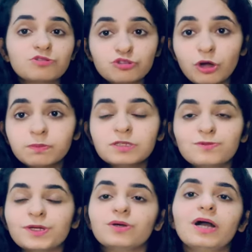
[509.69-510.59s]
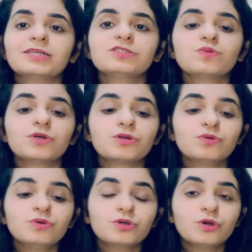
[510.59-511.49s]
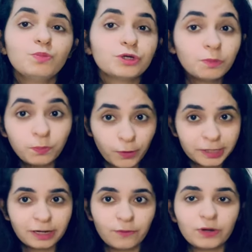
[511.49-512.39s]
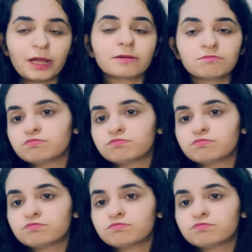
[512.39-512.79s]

stop this video i just want to you know put a point out i